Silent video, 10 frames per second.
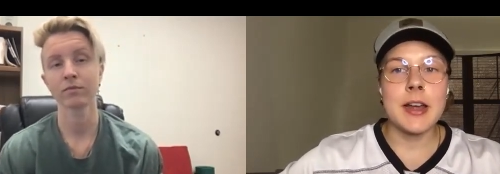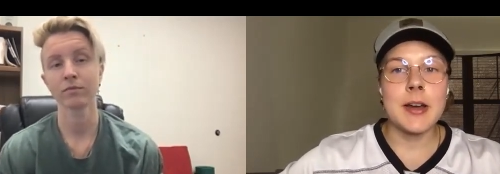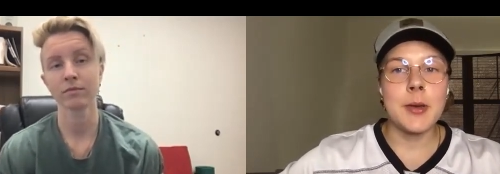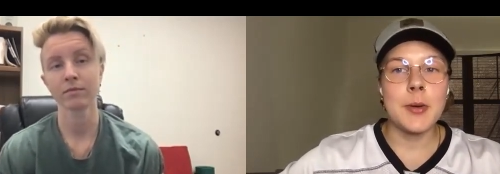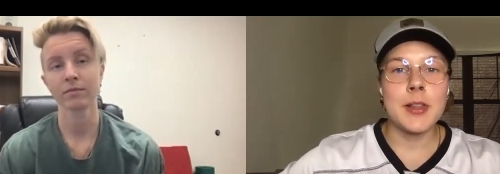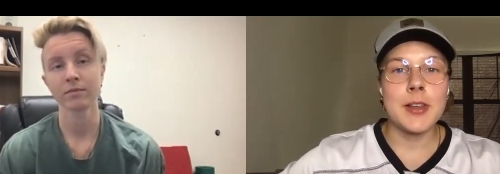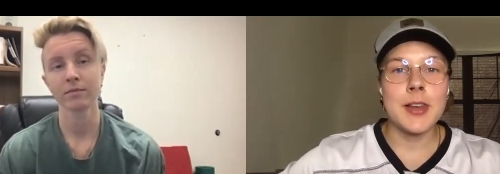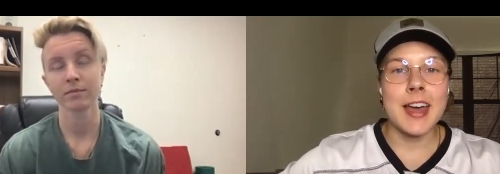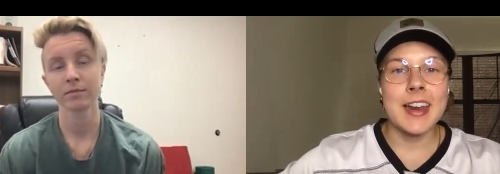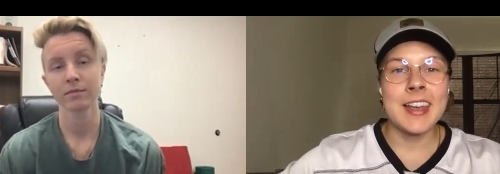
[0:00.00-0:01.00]
Speaker 1: on how you want to look
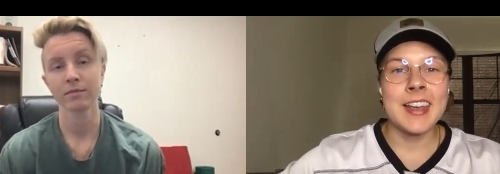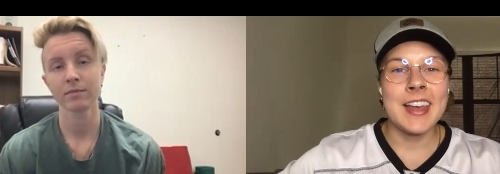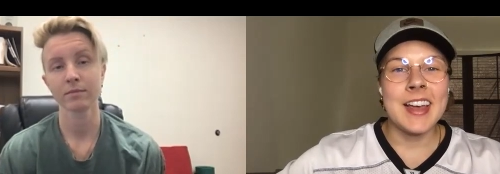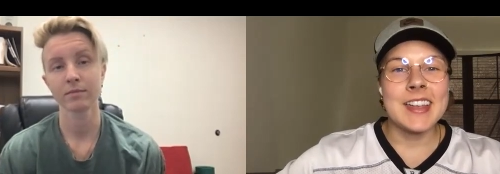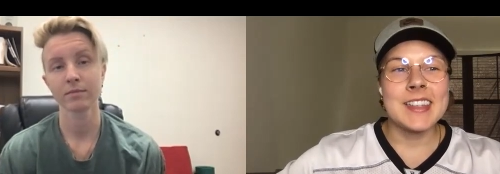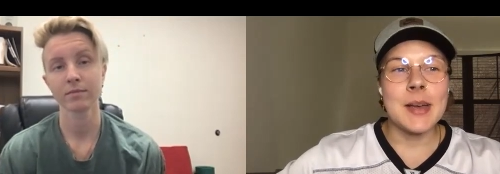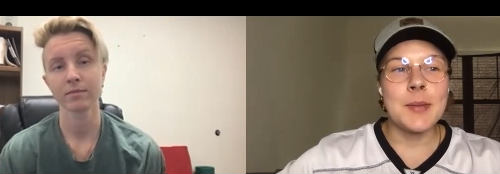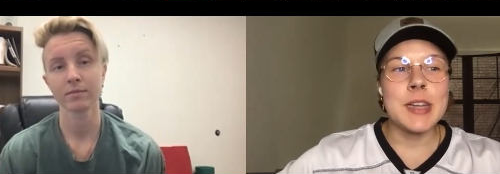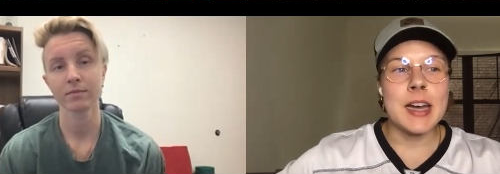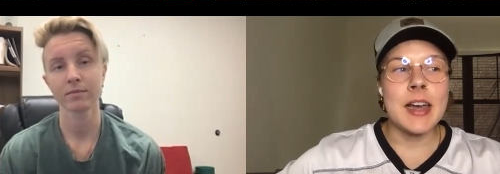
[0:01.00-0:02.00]
at it,
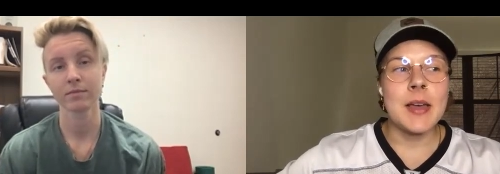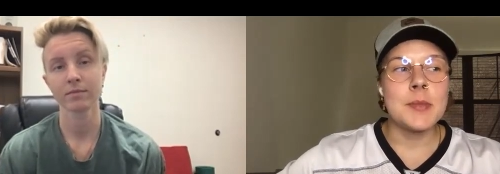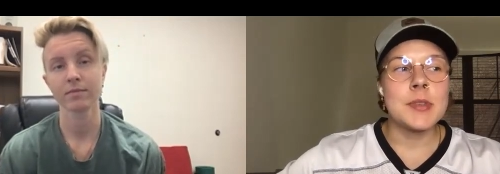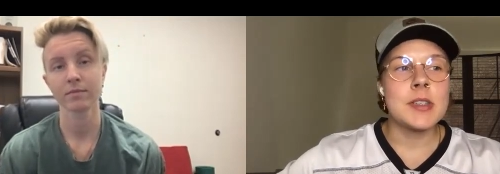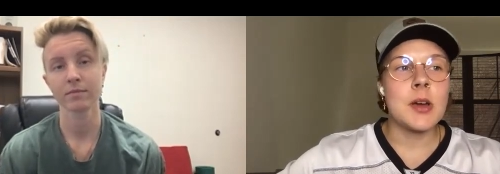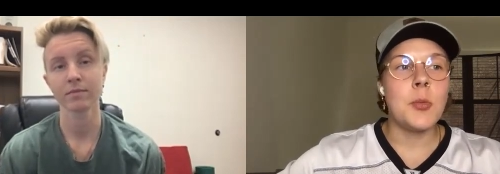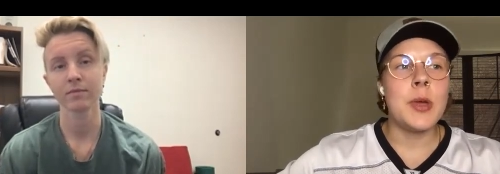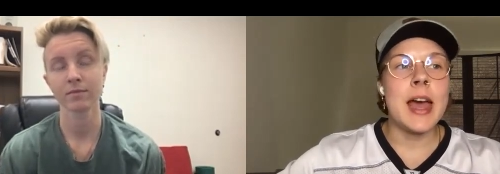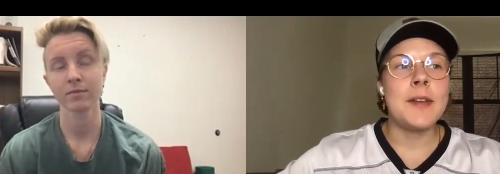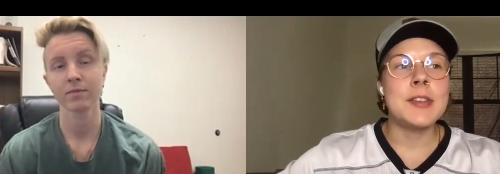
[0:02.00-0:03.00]
sometimes
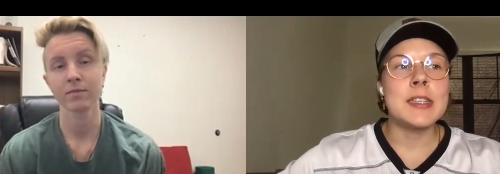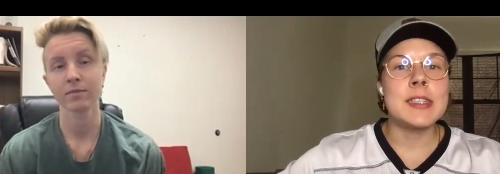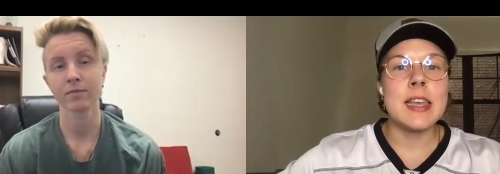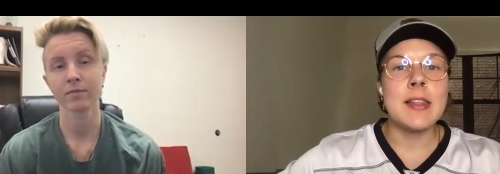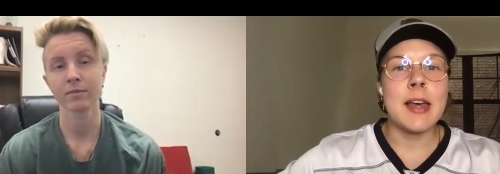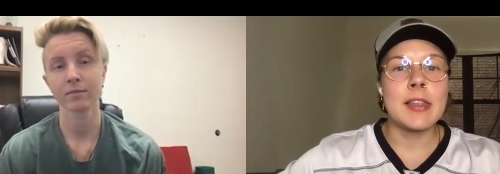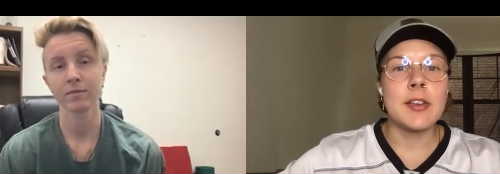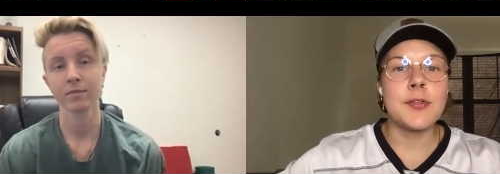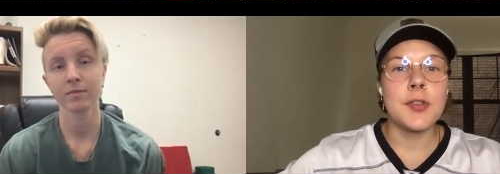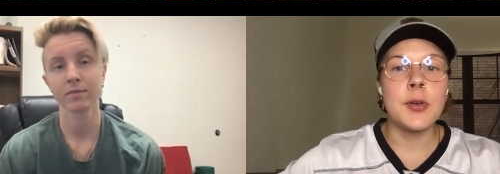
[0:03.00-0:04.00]
we have to see like
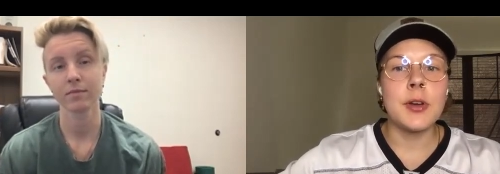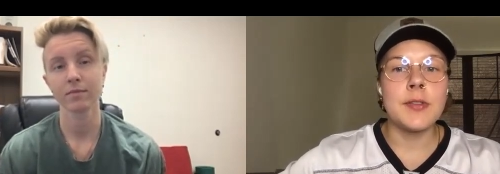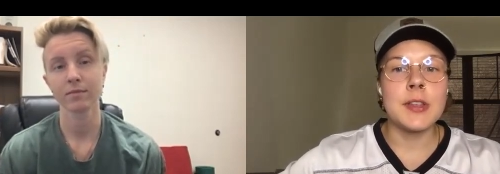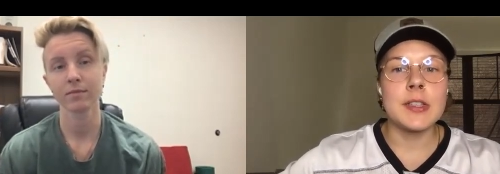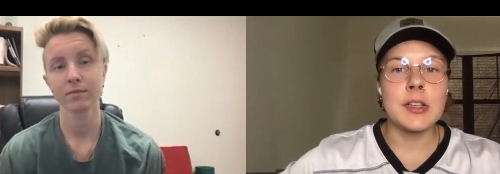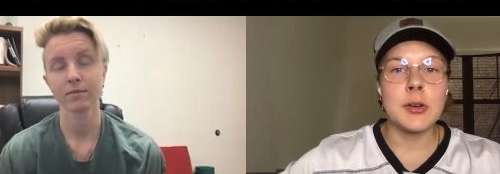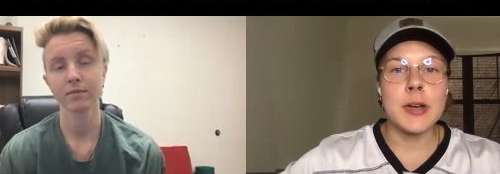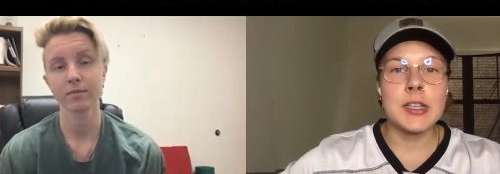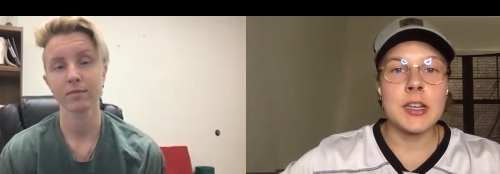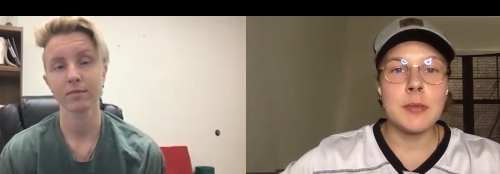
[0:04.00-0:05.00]
the fruit of the
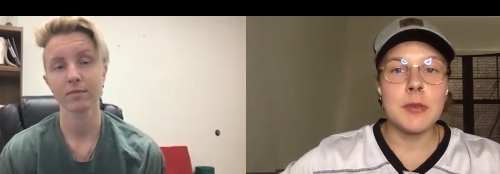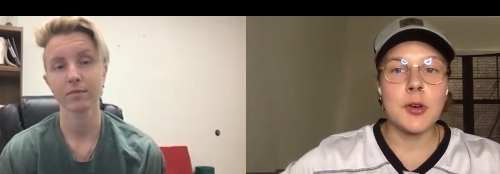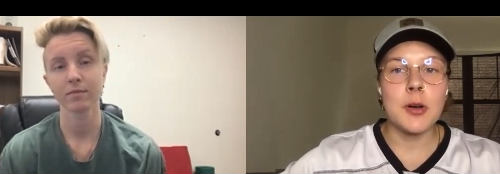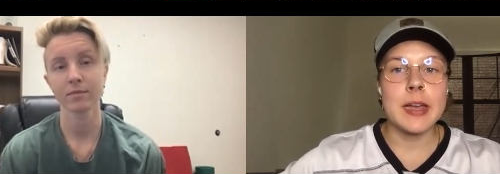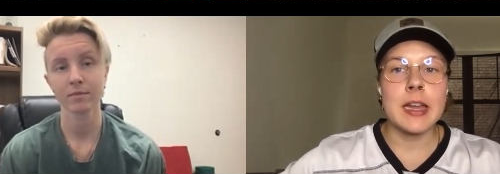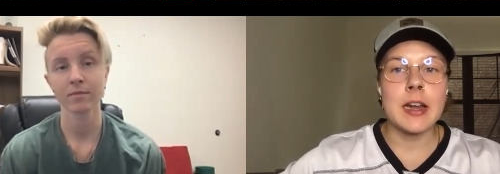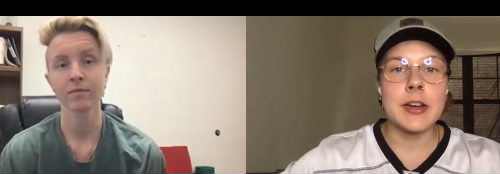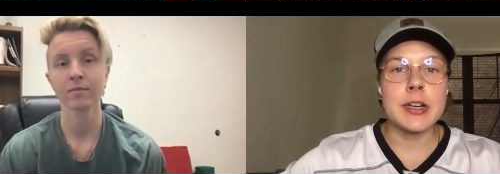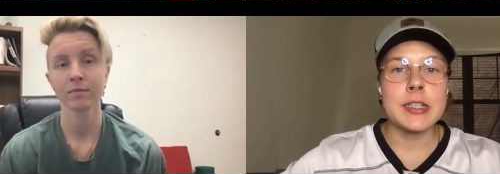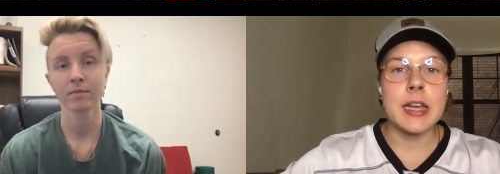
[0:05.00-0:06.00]
situation before we can
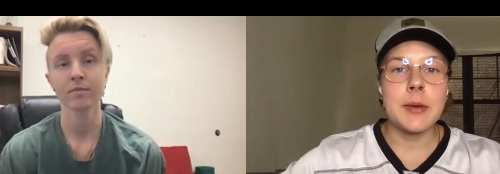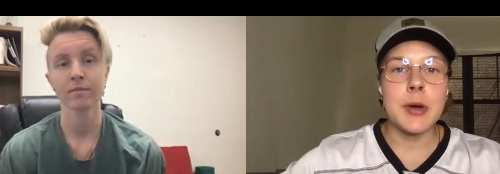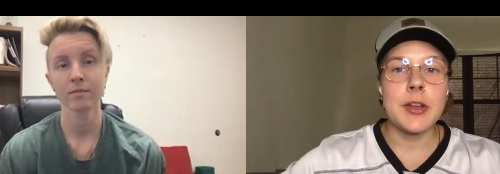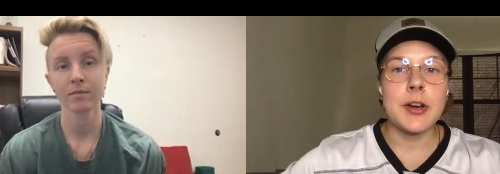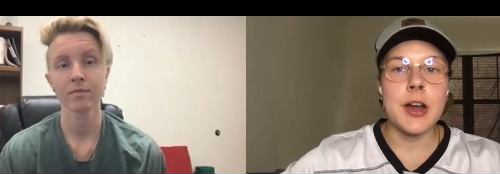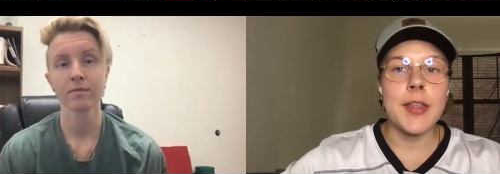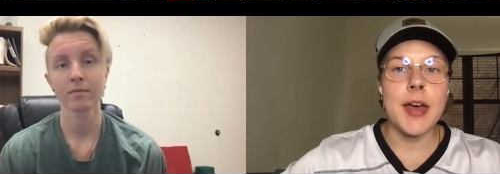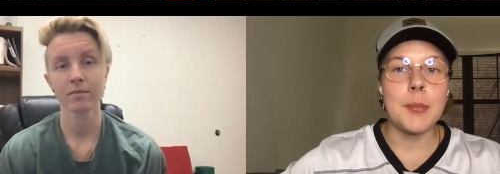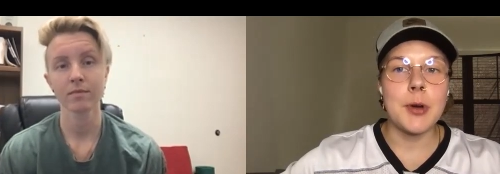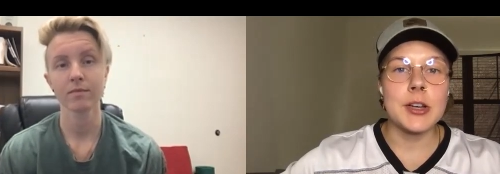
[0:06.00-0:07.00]
understand whether or not
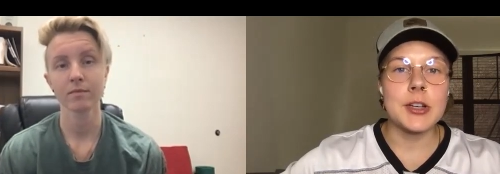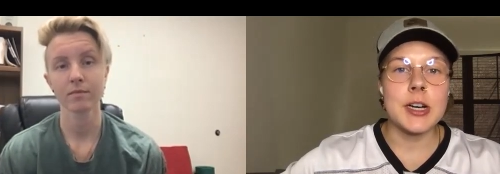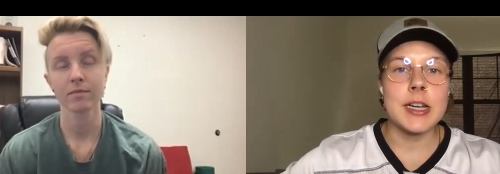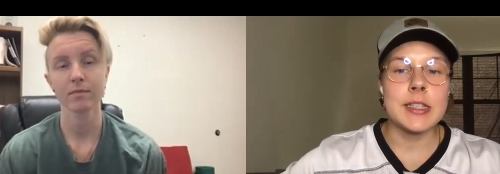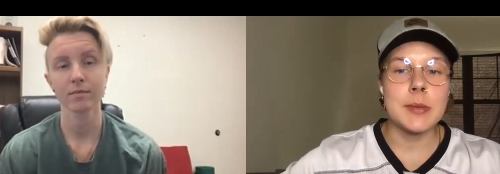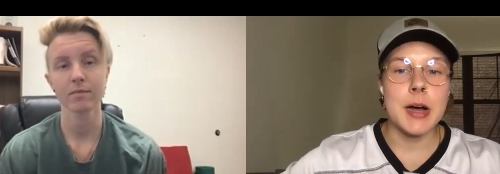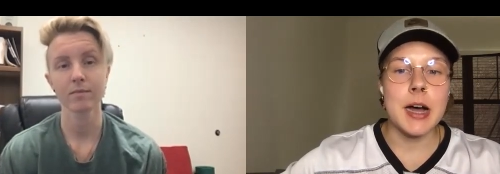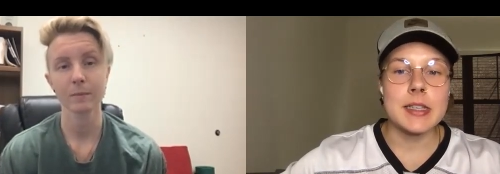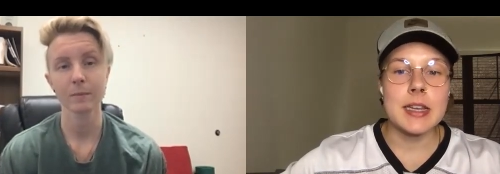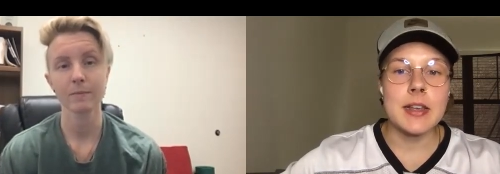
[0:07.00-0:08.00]
that pressure is a
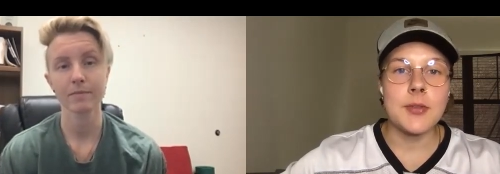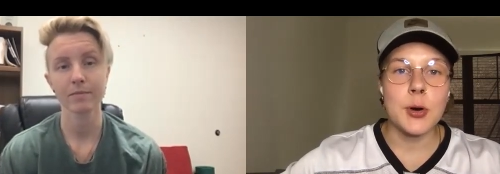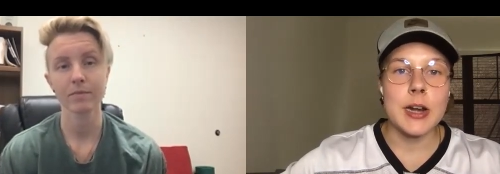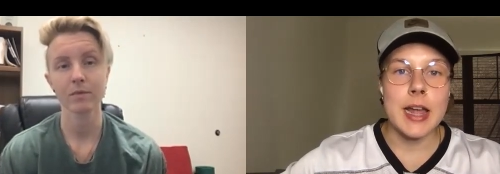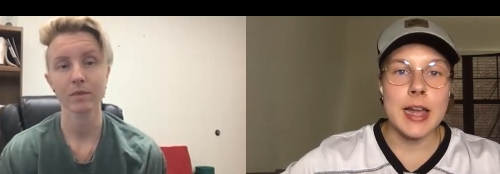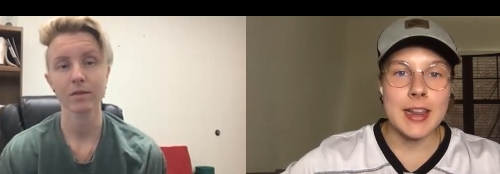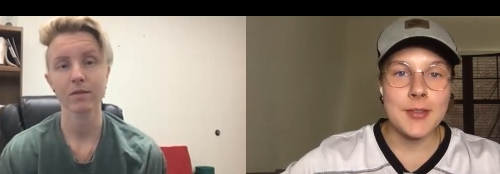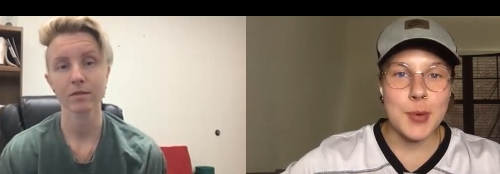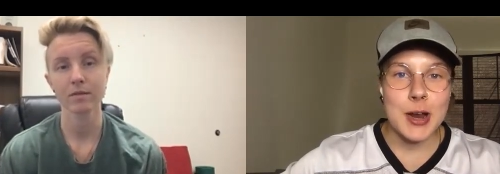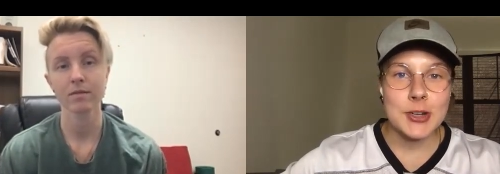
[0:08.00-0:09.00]
positive or
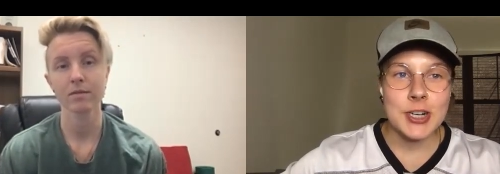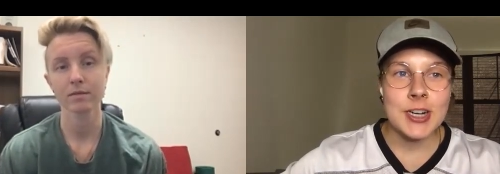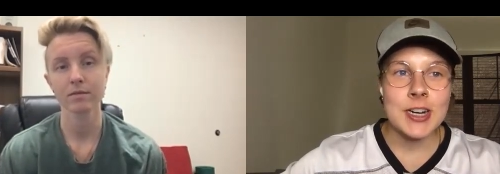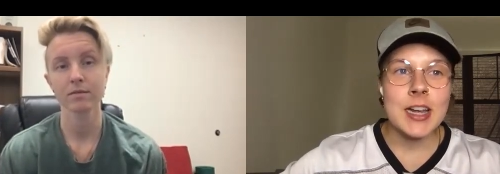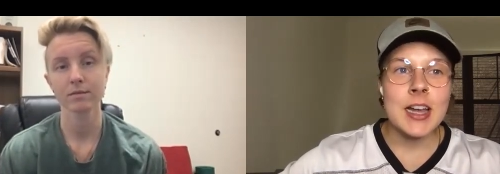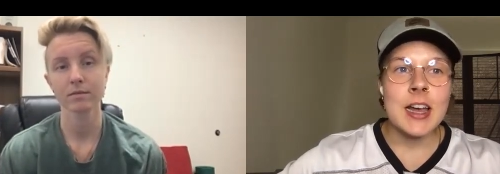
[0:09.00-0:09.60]
negative pressure.